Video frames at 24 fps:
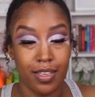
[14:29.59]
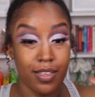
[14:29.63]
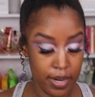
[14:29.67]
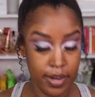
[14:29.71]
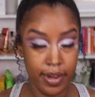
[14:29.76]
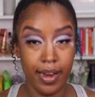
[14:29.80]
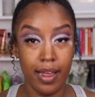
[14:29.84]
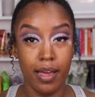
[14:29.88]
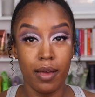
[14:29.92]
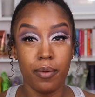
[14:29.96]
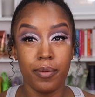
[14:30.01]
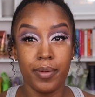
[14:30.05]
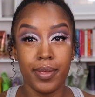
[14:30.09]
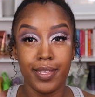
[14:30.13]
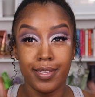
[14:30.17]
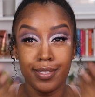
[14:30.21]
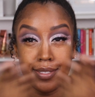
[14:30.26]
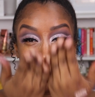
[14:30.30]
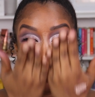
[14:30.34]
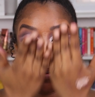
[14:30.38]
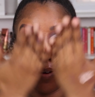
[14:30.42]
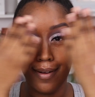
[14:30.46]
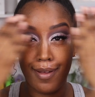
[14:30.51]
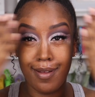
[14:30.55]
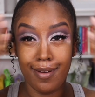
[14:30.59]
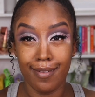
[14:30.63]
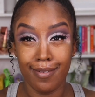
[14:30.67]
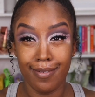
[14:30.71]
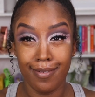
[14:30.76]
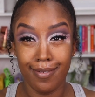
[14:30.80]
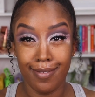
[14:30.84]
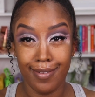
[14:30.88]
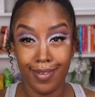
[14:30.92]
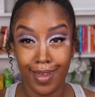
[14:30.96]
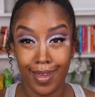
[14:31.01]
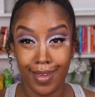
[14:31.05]
Now we can start on
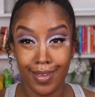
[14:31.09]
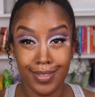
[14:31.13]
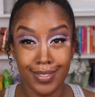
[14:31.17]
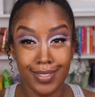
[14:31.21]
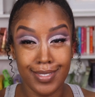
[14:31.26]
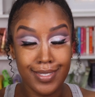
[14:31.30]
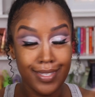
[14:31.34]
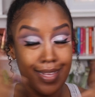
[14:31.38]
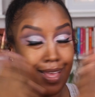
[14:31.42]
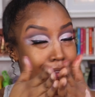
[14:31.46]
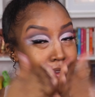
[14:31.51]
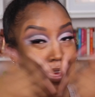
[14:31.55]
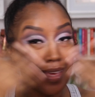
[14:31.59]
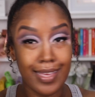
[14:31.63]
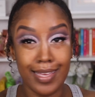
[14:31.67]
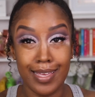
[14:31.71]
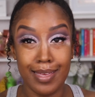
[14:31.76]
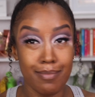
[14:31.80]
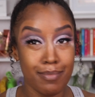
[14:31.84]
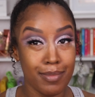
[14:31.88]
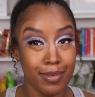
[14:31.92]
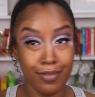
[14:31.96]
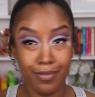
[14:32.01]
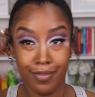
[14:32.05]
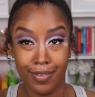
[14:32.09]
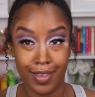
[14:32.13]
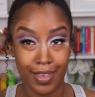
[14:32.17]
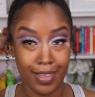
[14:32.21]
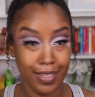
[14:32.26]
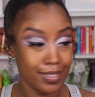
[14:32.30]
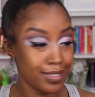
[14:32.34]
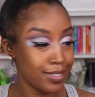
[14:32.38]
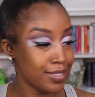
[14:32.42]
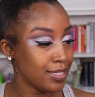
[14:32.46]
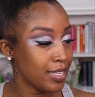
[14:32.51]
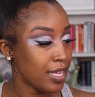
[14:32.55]
face. Gimme
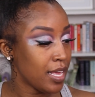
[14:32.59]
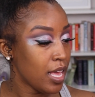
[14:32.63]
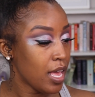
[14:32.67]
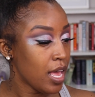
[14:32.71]
face.